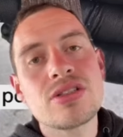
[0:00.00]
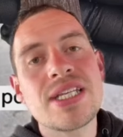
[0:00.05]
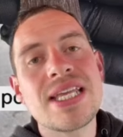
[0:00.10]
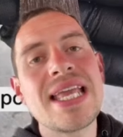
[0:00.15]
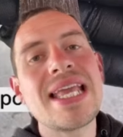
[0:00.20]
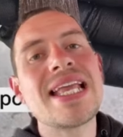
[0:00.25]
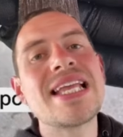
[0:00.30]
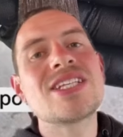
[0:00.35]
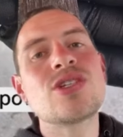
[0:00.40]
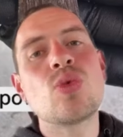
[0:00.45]
It
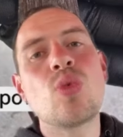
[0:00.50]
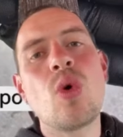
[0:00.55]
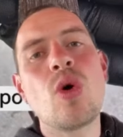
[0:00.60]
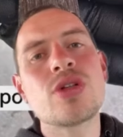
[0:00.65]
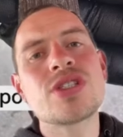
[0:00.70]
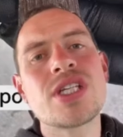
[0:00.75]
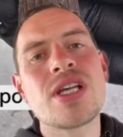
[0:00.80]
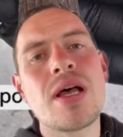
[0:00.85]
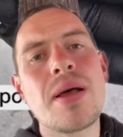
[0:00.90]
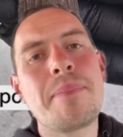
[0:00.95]
is
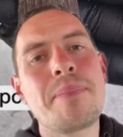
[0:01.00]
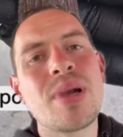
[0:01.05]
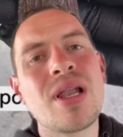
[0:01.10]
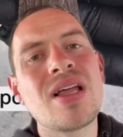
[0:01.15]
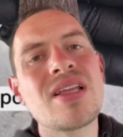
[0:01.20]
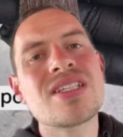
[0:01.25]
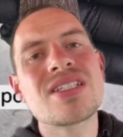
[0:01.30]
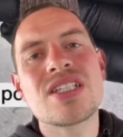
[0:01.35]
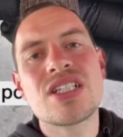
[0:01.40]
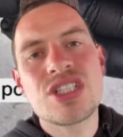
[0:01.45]
water
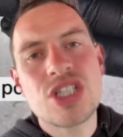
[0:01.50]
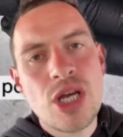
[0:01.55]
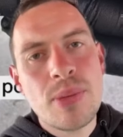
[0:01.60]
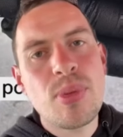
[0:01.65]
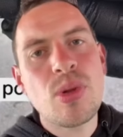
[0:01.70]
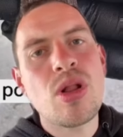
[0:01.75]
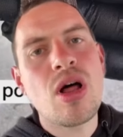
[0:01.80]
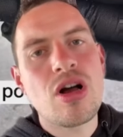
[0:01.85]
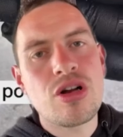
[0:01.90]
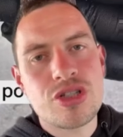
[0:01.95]
plus
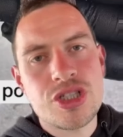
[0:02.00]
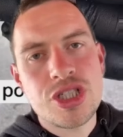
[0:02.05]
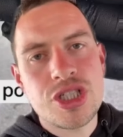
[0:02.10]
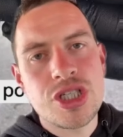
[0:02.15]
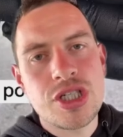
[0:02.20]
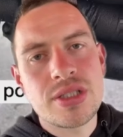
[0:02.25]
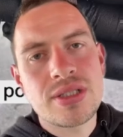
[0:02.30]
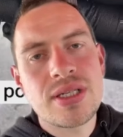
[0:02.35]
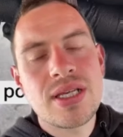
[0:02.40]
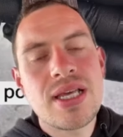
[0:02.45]
double
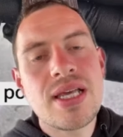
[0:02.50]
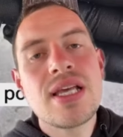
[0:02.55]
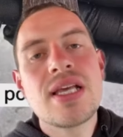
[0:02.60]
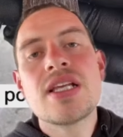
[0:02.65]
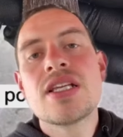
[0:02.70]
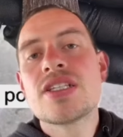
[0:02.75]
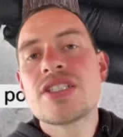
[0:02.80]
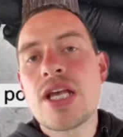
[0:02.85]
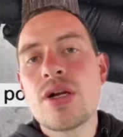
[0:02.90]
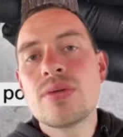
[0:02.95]
oxygen.
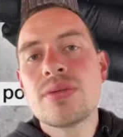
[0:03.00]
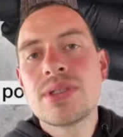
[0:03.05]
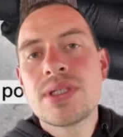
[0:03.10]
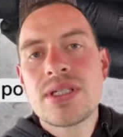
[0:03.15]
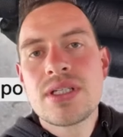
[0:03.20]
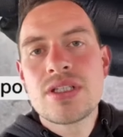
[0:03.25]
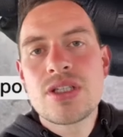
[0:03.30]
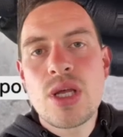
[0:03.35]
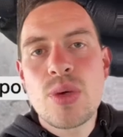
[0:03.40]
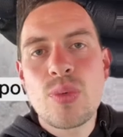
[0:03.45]
So,
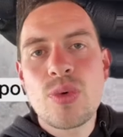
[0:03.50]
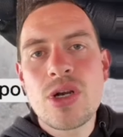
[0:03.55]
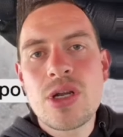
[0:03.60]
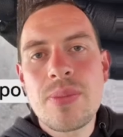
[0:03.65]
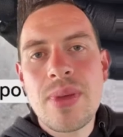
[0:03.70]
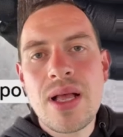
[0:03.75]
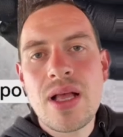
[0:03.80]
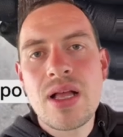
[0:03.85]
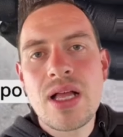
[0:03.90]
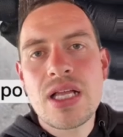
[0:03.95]
don't worry
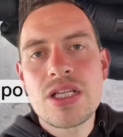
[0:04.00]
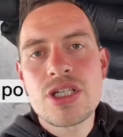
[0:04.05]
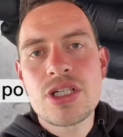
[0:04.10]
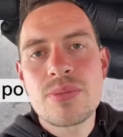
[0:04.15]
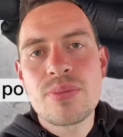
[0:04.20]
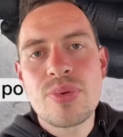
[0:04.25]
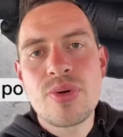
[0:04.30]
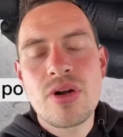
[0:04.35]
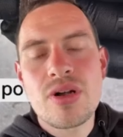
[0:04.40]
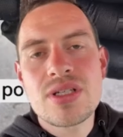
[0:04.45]
about hydrogen
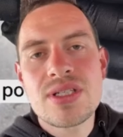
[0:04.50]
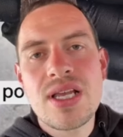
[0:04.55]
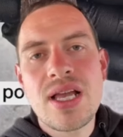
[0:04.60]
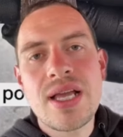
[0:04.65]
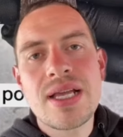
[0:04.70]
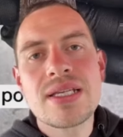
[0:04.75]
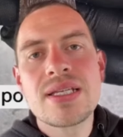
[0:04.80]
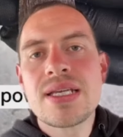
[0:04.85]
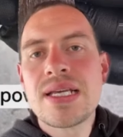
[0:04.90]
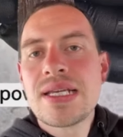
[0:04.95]

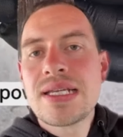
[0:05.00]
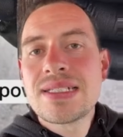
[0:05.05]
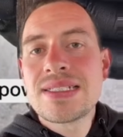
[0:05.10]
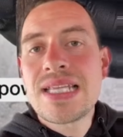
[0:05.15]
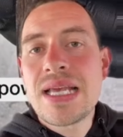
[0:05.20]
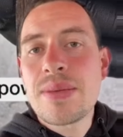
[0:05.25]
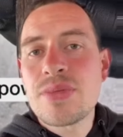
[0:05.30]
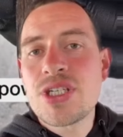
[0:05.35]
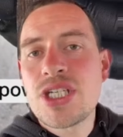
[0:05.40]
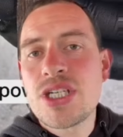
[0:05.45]
peroxide
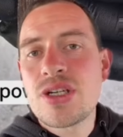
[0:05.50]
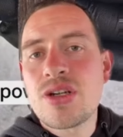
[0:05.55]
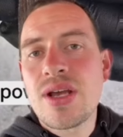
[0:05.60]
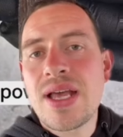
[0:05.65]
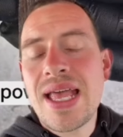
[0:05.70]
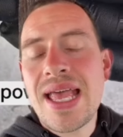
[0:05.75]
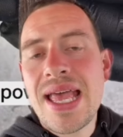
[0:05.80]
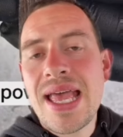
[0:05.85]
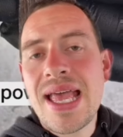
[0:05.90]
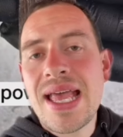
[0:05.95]
damaging your
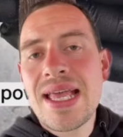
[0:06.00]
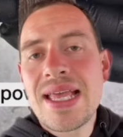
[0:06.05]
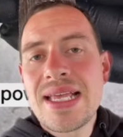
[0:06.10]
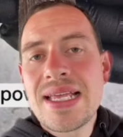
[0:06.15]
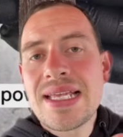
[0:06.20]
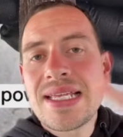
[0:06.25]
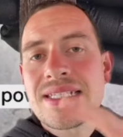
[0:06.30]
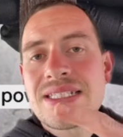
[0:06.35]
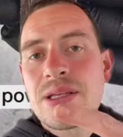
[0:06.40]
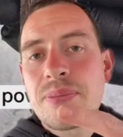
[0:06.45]
hair.
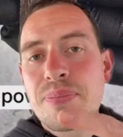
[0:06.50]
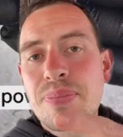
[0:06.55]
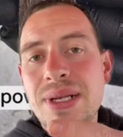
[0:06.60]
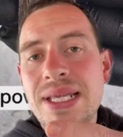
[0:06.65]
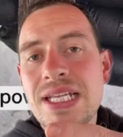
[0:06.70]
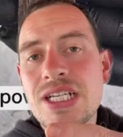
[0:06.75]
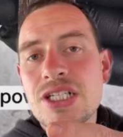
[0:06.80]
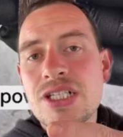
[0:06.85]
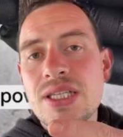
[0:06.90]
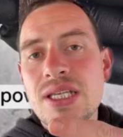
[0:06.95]
It's the
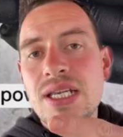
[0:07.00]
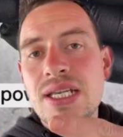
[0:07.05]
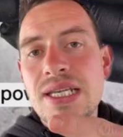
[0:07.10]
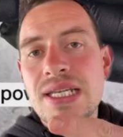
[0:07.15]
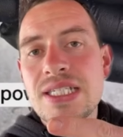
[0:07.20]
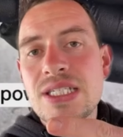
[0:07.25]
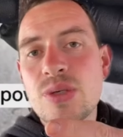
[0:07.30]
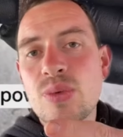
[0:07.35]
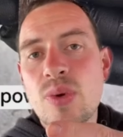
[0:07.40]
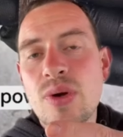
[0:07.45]
bleach that you need
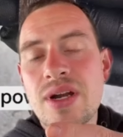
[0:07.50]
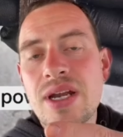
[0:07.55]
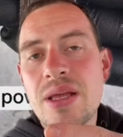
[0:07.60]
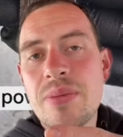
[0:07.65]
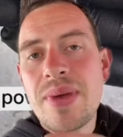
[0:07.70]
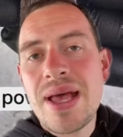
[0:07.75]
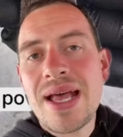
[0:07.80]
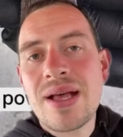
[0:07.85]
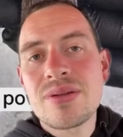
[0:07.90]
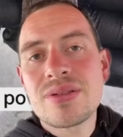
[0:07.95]
to worry
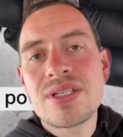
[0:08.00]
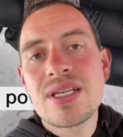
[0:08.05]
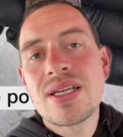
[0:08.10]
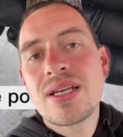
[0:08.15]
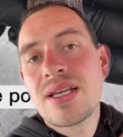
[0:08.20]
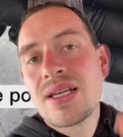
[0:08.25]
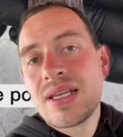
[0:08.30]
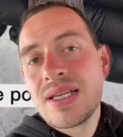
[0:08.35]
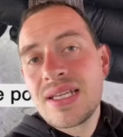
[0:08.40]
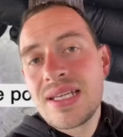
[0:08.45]
about.
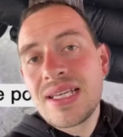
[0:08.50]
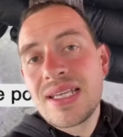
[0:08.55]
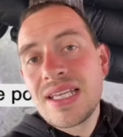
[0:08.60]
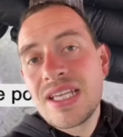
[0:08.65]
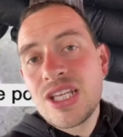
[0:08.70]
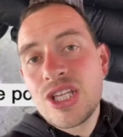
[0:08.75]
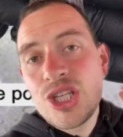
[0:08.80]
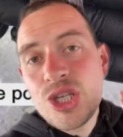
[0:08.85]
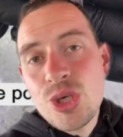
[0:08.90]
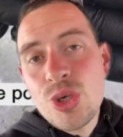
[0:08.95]

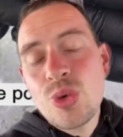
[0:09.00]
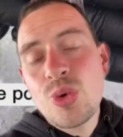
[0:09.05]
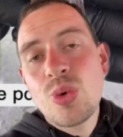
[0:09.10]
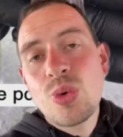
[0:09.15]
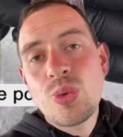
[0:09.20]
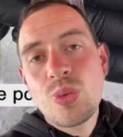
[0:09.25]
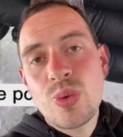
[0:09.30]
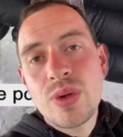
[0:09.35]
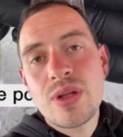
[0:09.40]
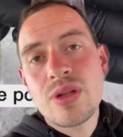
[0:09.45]
You
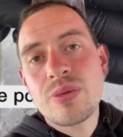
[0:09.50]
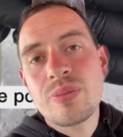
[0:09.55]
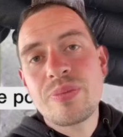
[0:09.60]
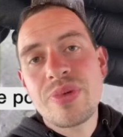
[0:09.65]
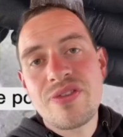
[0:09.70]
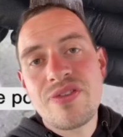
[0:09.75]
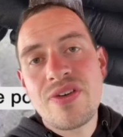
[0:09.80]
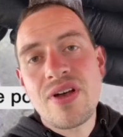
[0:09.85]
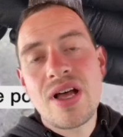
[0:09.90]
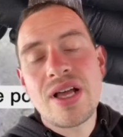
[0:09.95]
will be
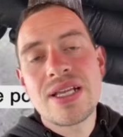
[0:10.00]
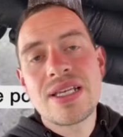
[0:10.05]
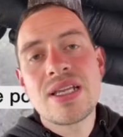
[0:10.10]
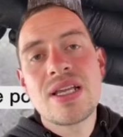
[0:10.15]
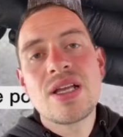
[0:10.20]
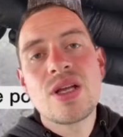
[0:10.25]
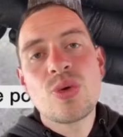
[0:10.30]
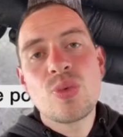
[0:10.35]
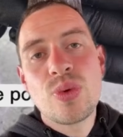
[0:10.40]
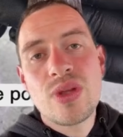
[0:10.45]
fine
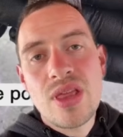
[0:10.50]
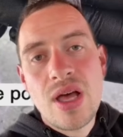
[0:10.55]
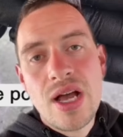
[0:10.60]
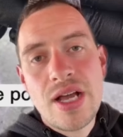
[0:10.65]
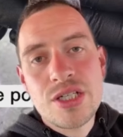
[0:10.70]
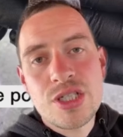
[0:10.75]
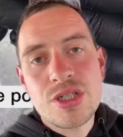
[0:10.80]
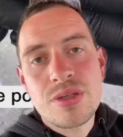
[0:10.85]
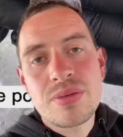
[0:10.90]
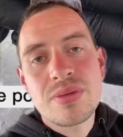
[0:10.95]
with
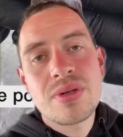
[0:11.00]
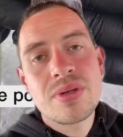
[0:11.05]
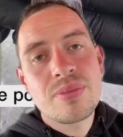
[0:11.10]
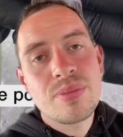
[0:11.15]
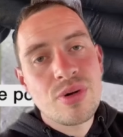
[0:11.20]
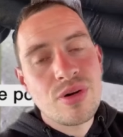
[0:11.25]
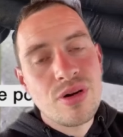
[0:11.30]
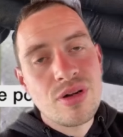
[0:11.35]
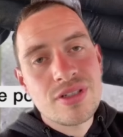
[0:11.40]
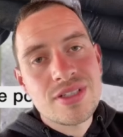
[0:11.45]
hydrogen
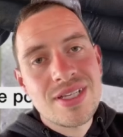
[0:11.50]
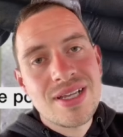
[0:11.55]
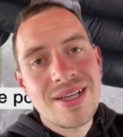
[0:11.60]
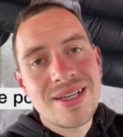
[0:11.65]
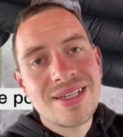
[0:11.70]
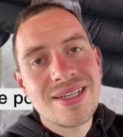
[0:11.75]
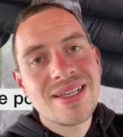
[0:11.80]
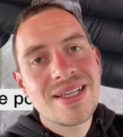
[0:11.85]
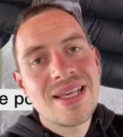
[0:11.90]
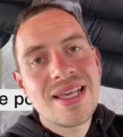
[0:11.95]

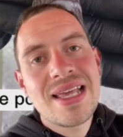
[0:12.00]
peroxide.